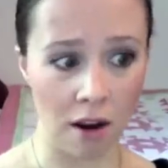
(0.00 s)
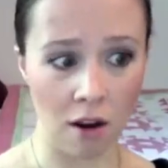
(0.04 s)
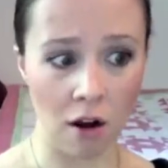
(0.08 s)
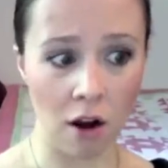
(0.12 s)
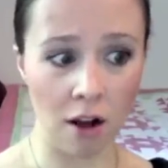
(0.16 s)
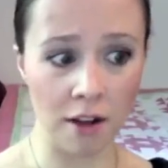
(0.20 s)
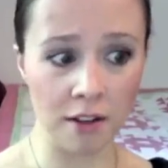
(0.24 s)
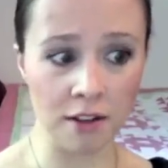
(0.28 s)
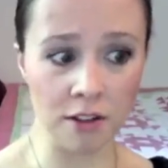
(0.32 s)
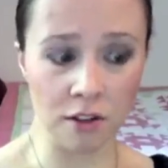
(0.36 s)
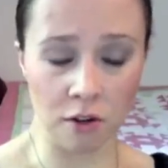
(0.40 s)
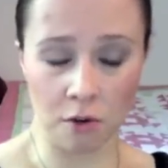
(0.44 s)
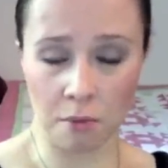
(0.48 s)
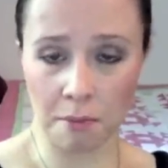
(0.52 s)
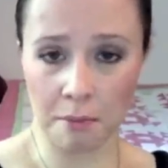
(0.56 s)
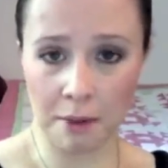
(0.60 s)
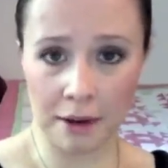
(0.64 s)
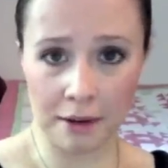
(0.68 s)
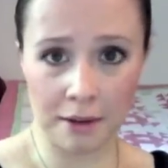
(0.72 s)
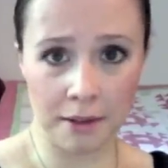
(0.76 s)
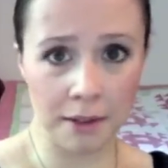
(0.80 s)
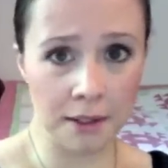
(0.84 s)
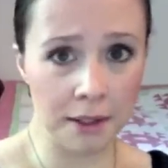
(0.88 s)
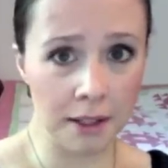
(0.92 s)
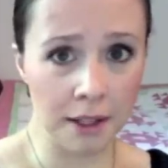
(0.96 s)
Also,
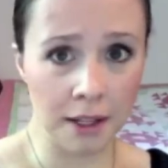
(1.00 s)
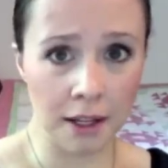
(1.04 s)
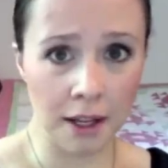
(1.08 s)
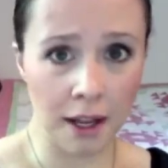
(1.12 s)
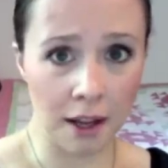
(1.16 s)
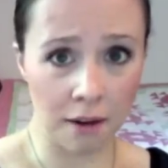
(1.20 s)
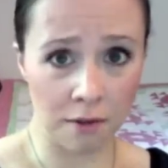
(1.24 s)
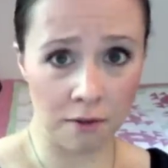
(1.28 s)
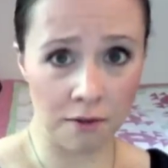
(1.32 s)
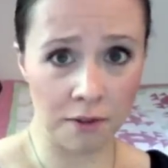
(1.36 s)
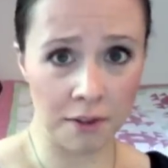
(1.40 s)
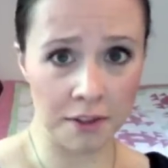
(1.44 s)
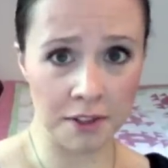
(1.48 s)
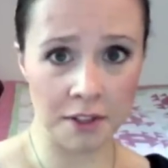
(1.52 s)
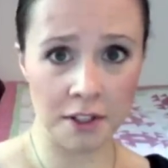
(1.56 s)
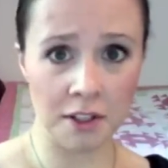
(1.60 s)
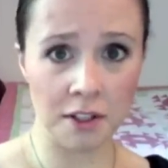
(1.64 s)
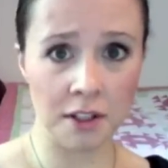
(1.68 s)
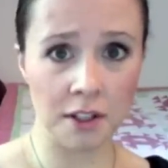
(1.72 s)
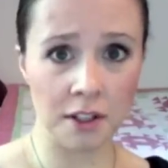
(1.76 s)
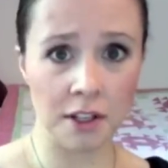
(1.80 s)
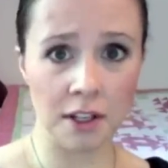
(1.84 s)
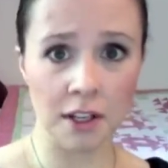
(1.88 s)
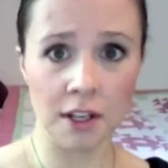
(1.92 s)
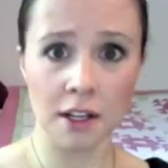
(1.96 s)
mentally and
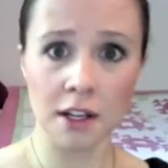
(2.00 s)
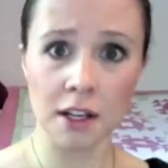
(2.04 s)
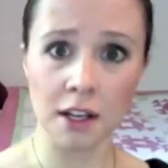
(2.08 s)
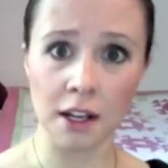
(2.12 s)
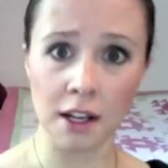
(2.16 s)
physically,